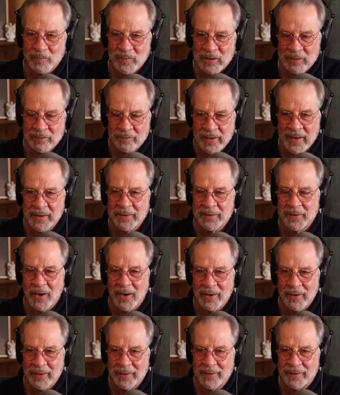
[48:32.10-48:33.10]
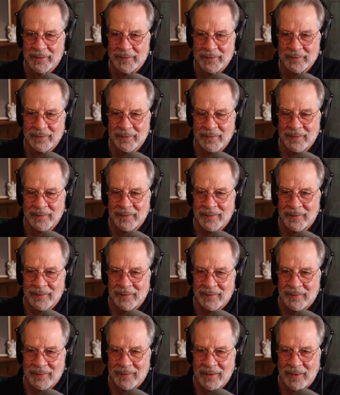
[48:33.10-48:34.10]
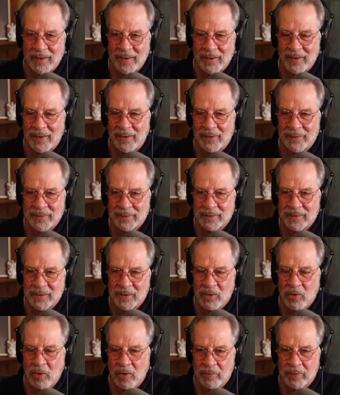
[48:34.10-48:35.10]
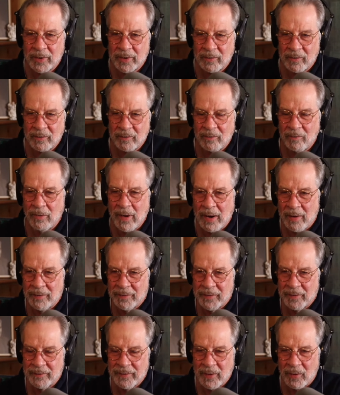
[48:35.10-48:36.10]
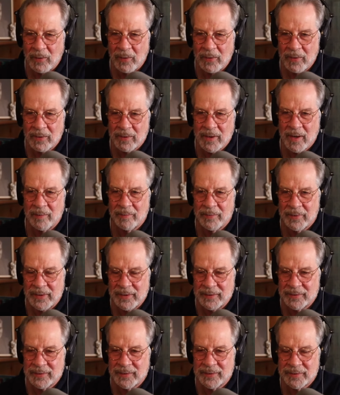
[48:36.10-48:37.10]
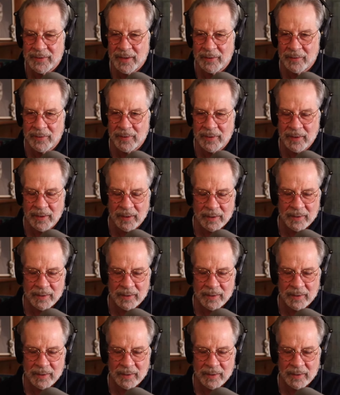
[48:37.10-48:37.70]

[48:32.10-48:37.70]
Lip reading: Vanguard and all the corporate wealth of the oil companies, etc.?